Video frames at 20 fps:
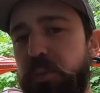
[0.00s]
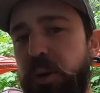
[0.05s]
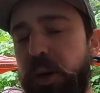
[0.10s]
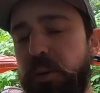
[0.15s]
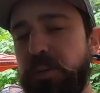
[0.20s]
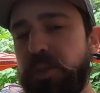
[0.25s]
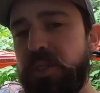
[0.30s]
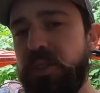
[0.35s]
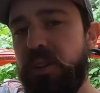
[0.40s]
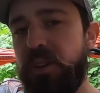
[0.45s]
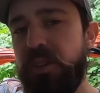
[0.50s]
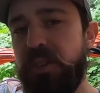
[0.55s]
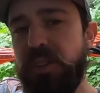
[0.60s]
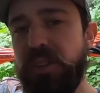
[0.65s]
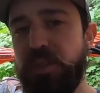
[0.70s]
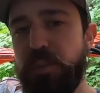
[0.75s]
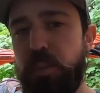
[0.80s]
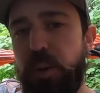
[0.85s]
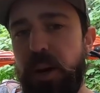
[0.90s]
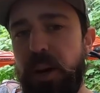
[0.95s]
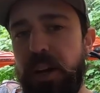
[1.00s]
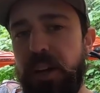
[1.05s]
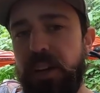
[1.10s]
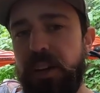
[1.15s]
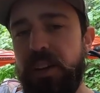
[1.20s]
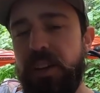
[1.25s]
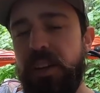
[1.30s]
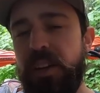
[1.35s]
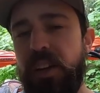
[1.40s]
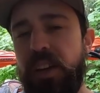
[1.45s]
bump start this
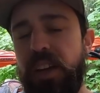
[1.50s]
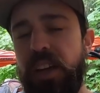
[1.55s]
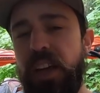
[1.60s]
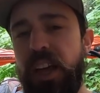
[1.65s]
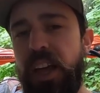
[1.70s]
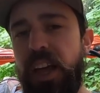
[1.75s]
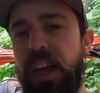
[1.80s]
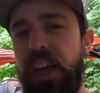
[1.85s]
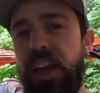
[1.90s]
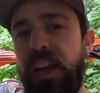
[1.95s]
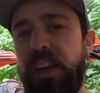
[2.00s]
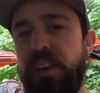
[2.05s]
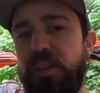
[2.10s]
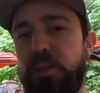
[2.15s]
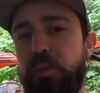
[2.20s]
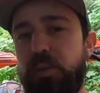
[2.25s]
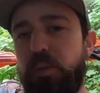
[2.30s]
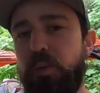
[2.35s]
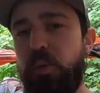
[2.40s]
bike? And